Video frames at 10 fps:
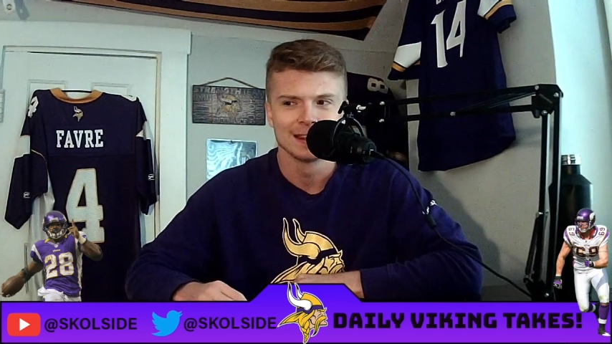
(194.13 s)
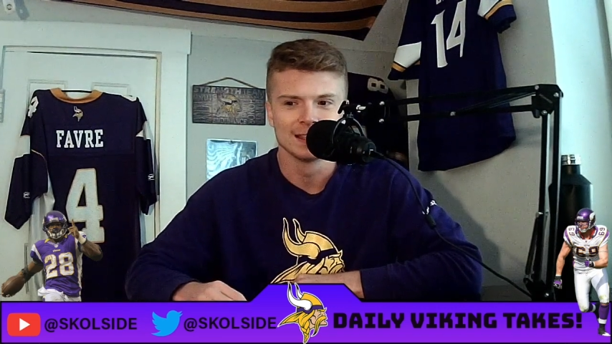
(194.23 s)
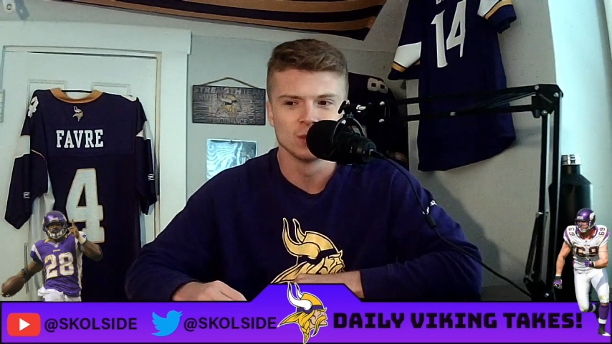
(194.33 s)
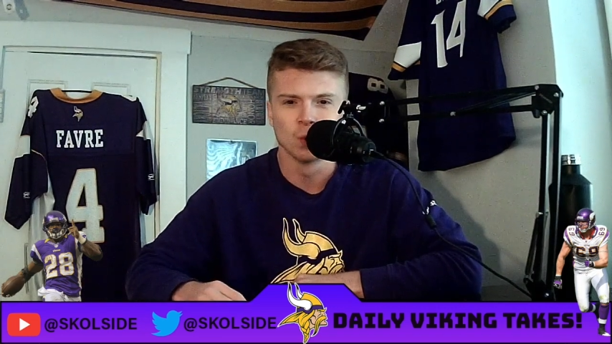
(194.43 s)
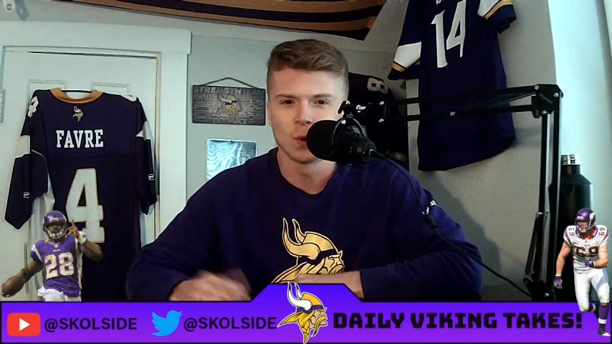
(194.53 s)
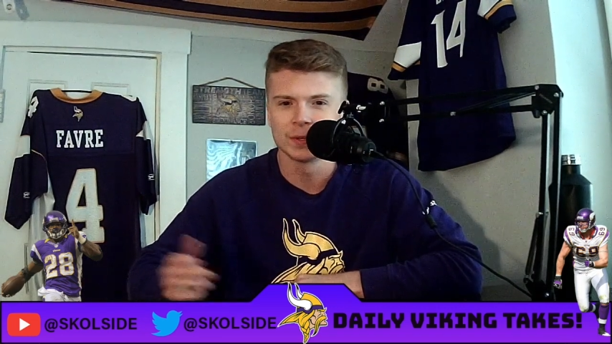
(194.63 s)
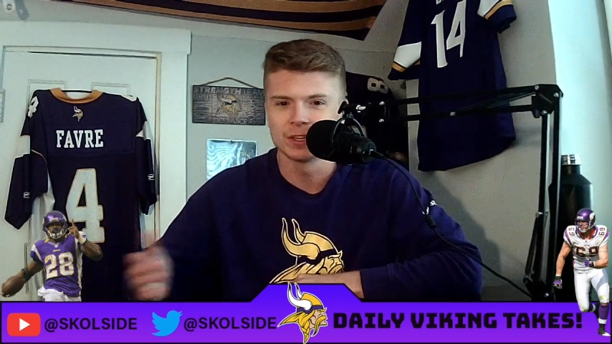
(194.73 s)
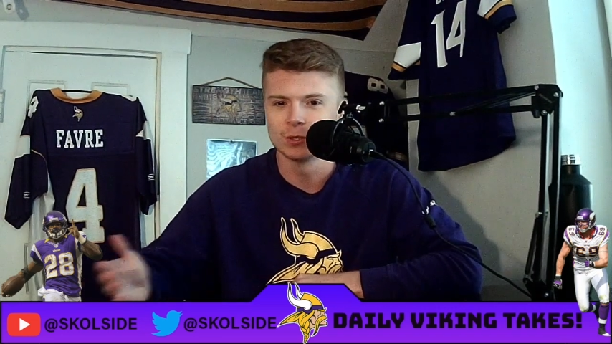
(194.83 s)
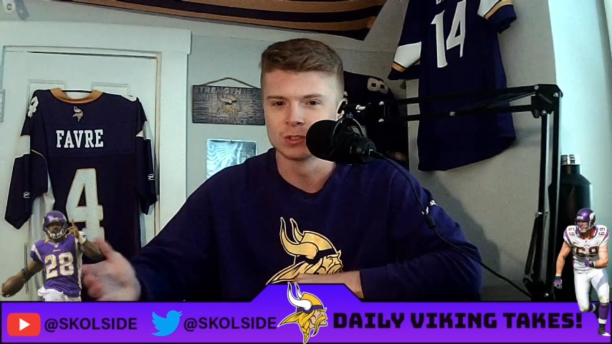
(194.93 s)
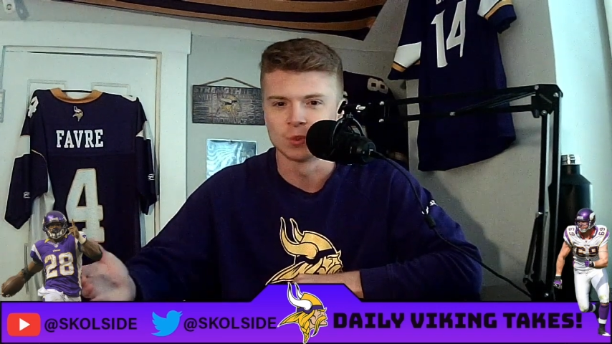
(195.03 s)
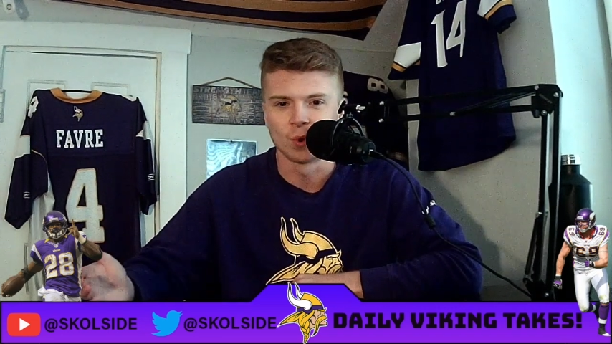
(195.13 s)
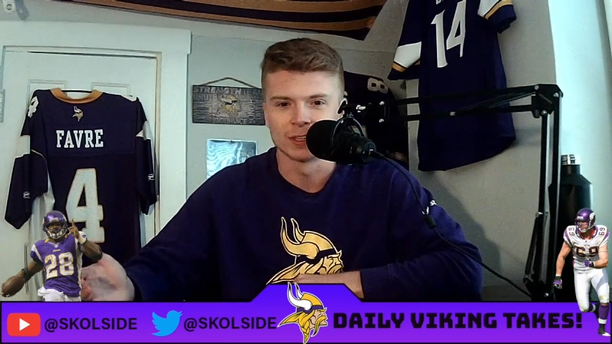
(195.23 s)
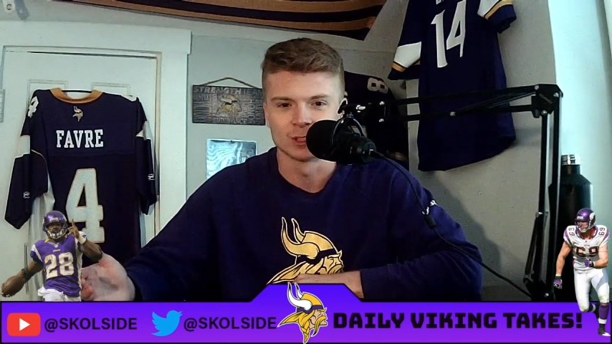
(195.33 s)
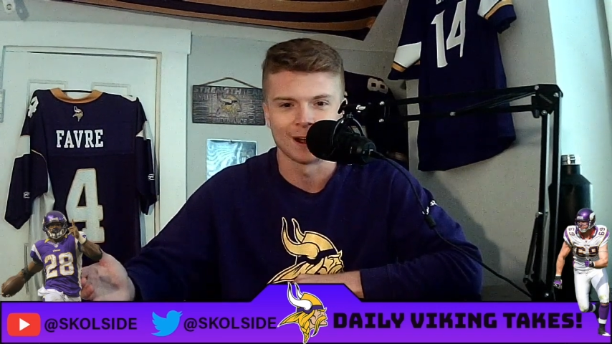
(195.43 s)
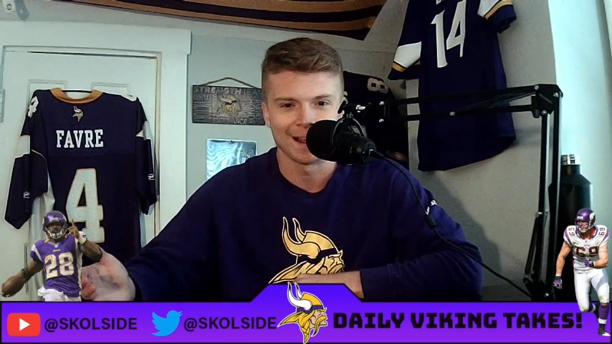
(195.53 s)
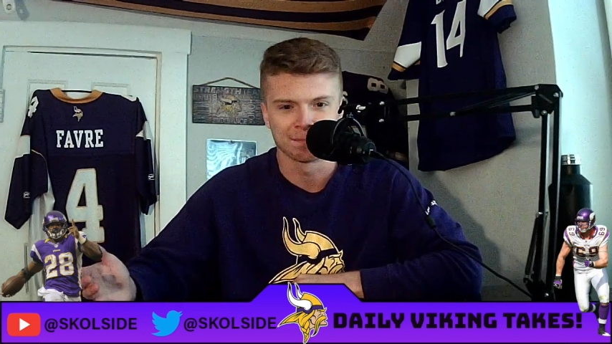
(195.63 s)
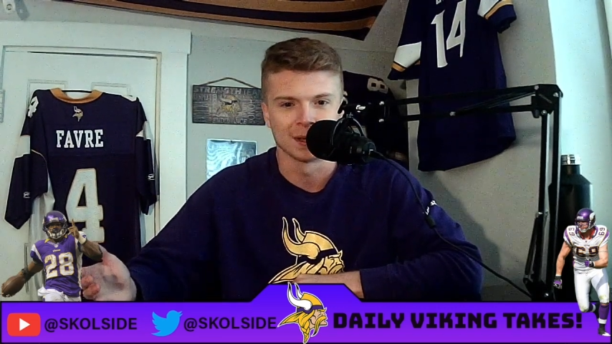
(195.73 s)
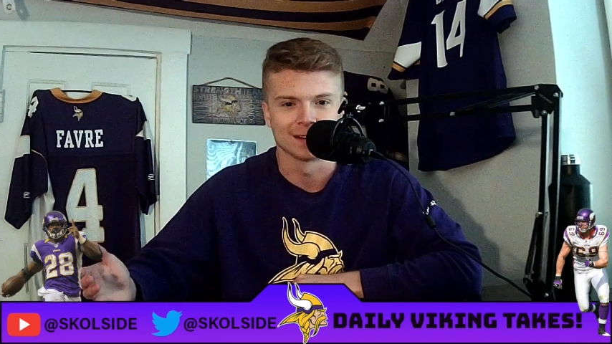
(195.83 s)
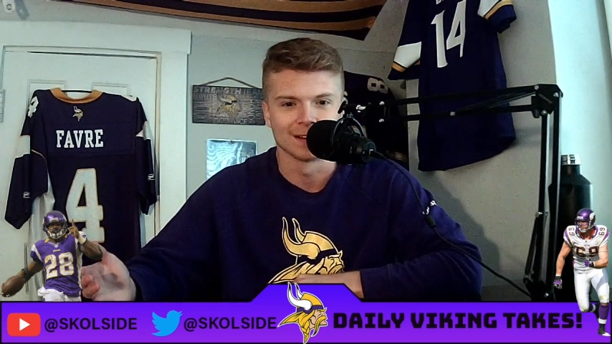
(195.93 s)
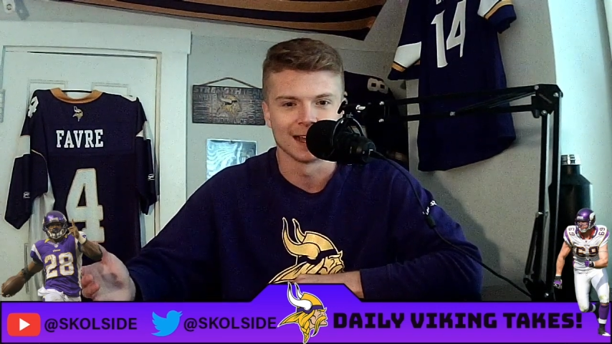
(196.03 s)
You only used one draft
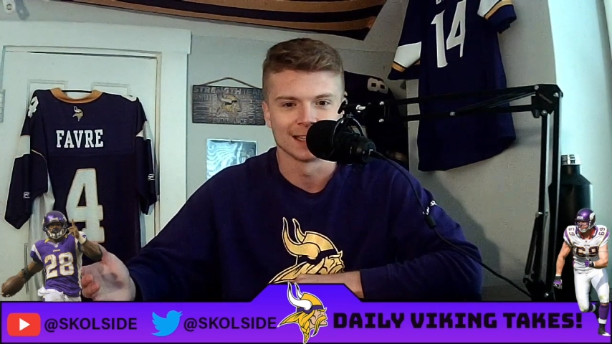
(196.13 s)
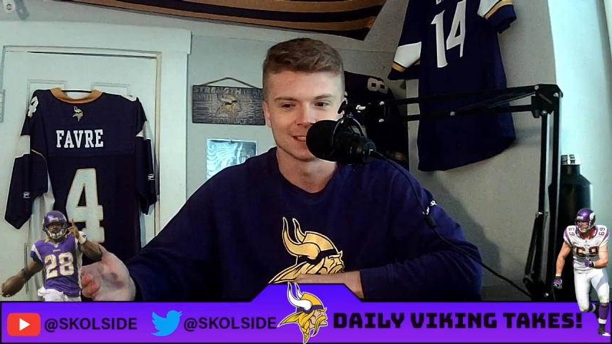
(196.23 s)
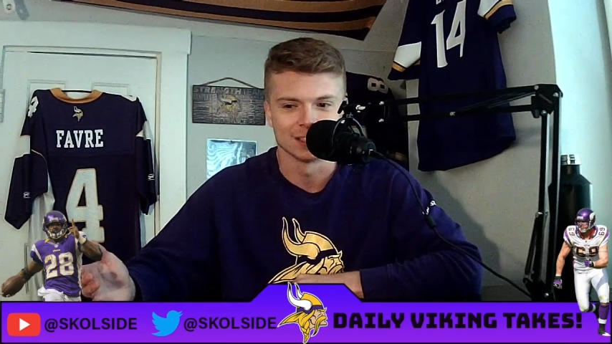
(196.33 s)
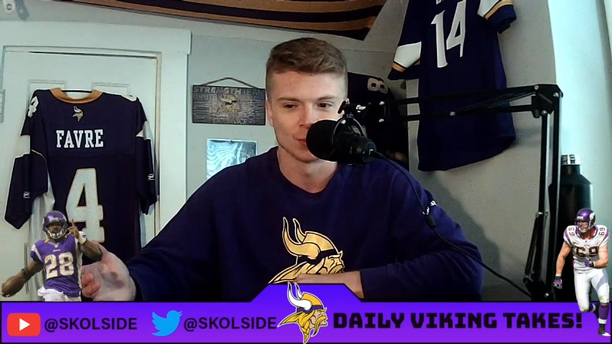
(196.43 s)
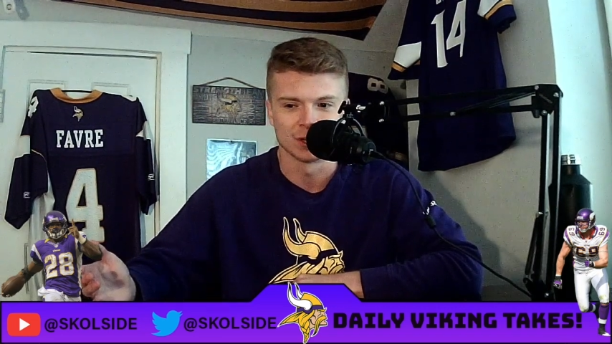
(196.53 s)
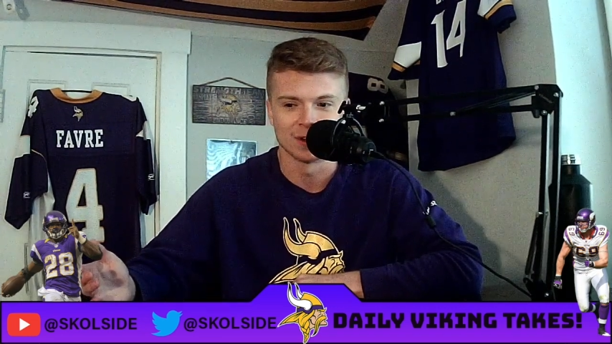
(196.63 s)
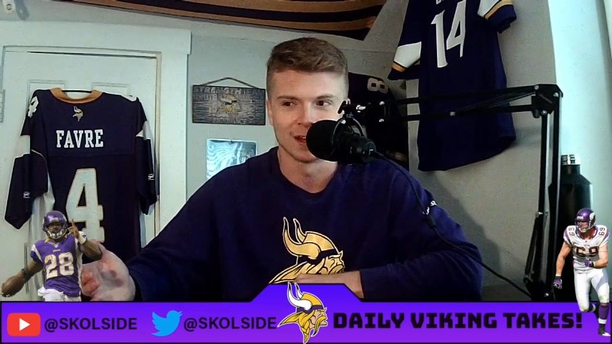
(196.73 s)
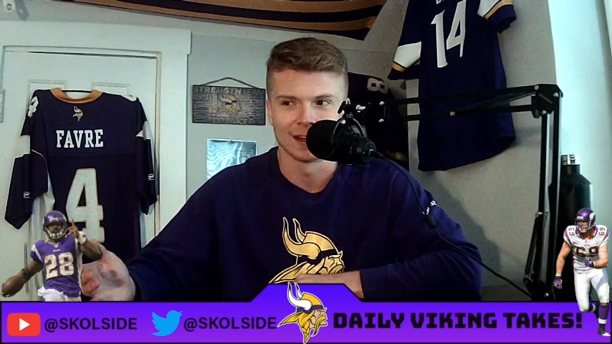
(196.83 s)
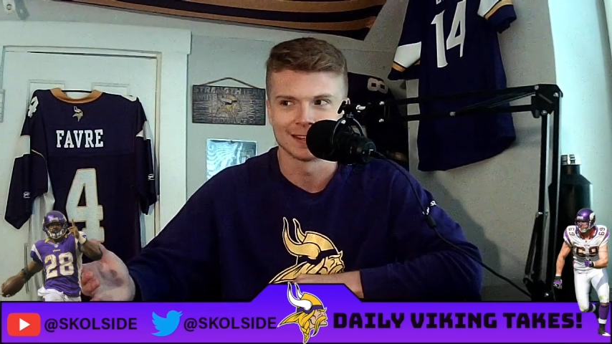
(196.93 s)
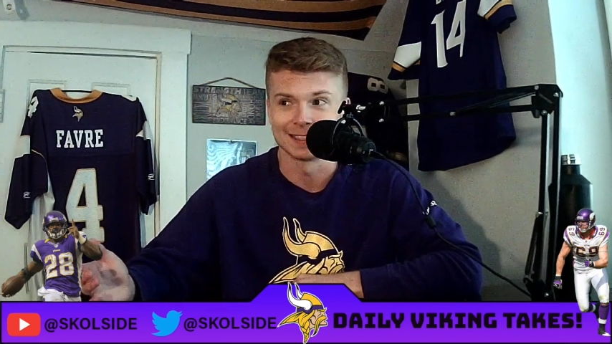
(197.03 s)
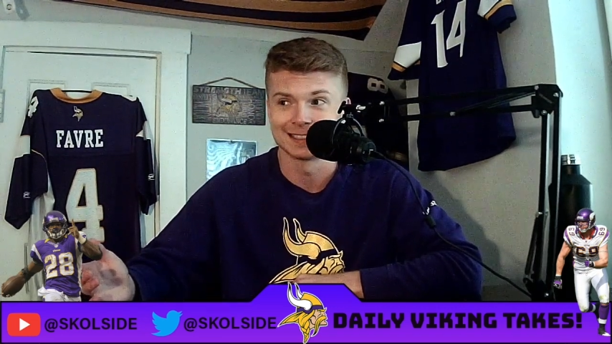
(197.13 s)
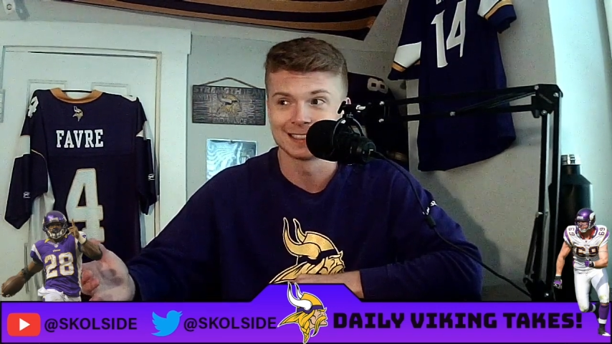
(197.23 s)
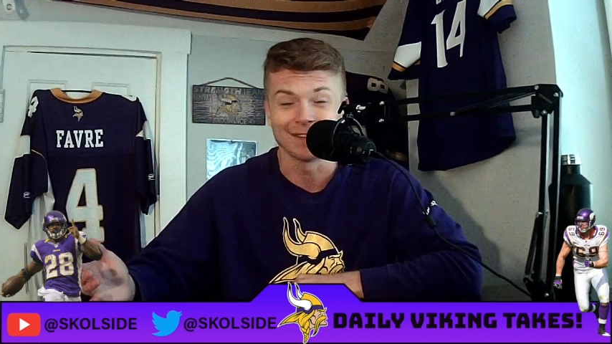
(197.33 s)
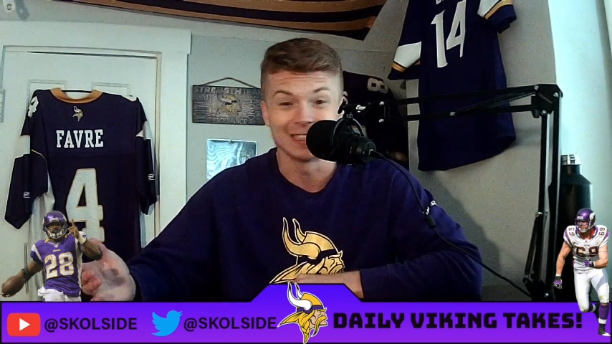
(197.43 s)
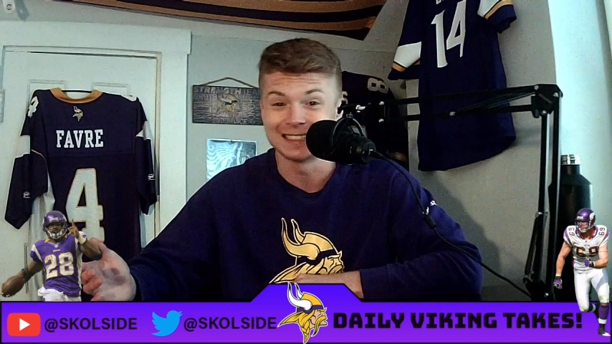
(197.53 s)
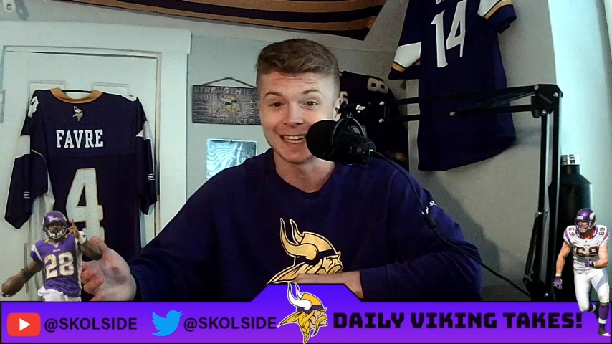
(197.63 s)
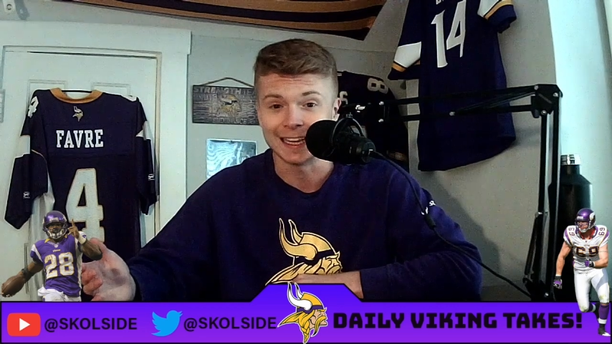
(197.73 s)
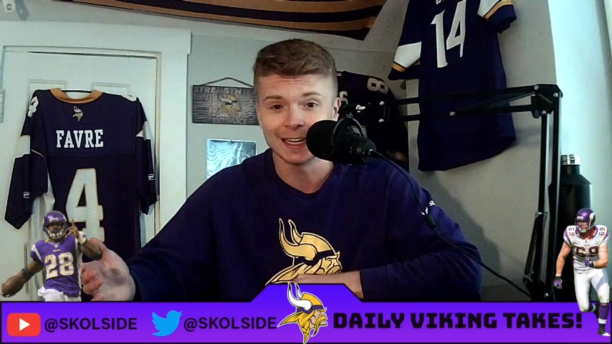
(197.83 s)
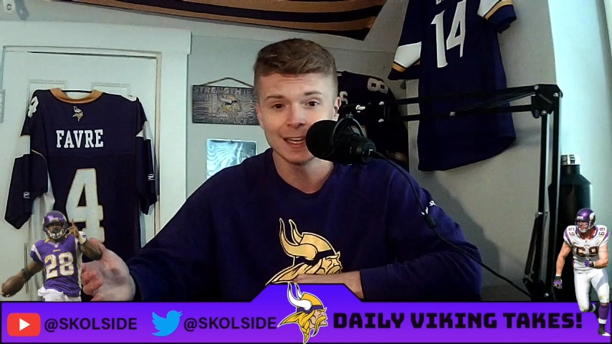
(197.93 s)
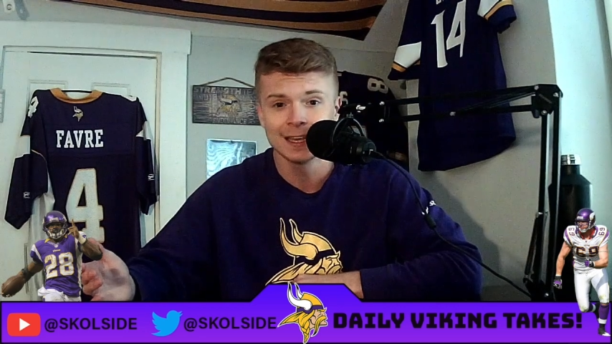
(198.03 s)
pick last year when you had, I think,
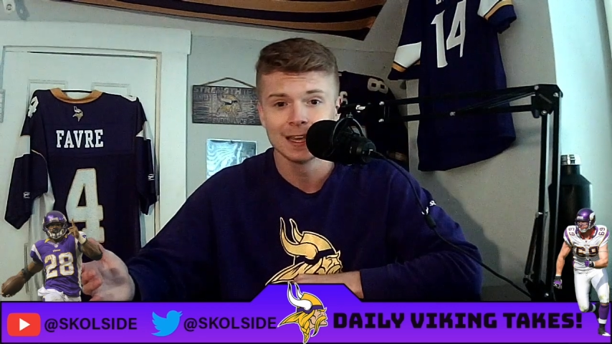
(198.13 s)
17